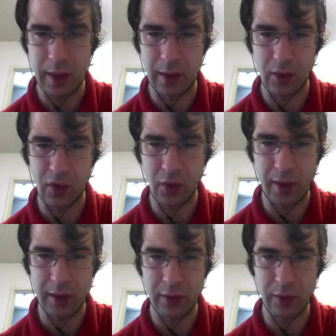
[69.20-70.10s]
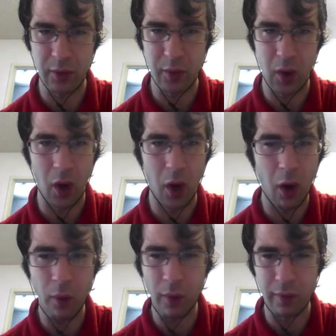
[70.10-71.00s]
select through
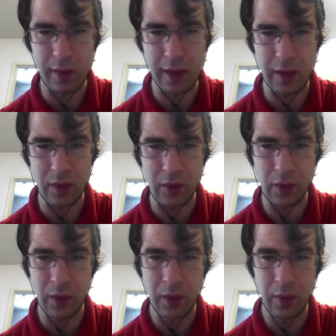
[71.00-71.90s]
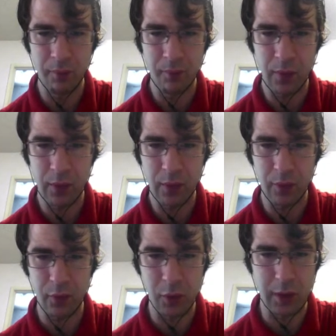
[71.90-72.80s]
all of these
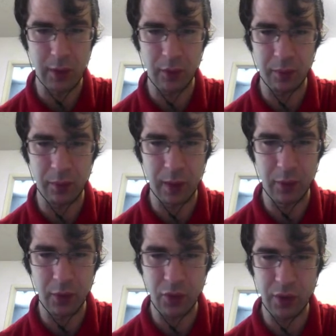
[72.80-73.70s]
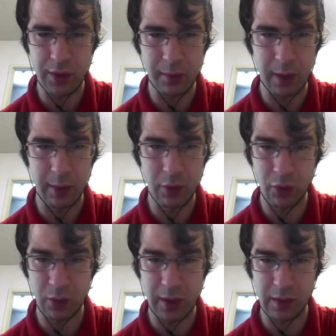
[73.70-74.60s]
through different publishers that
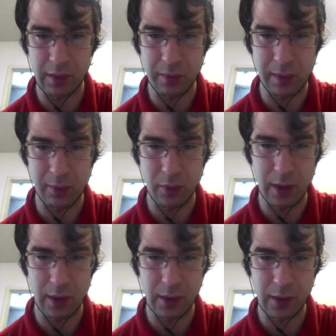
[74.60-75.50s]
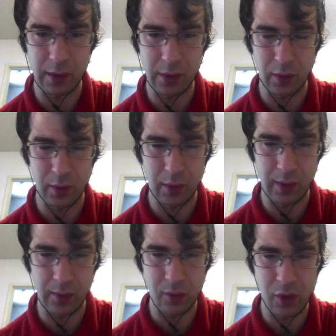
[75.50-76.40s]
publish with S&P Press or
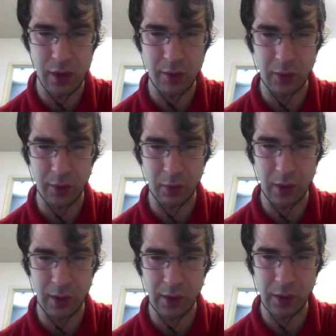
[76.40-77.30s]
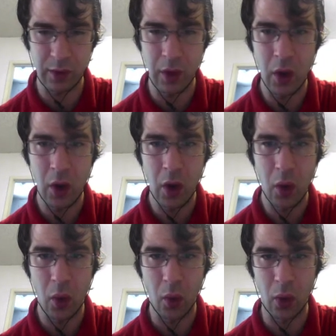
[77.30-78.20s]
Sheet Music Plus,
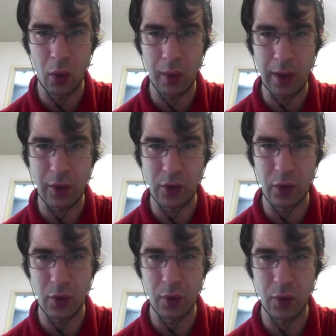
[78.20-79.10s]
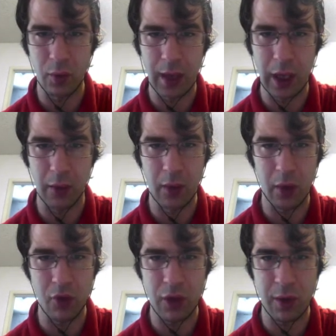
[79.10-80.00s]
or we can do the
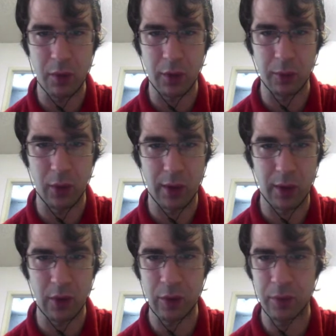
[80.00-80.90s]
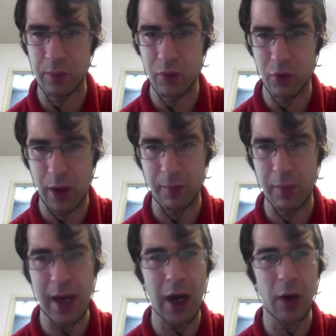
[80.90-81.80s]
regular Sheet Music Plus Shop
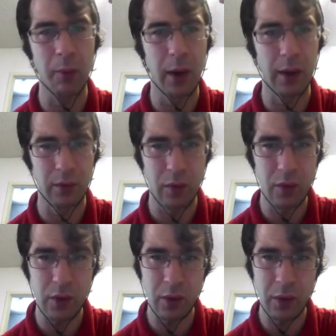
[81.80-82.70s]
Now buttons.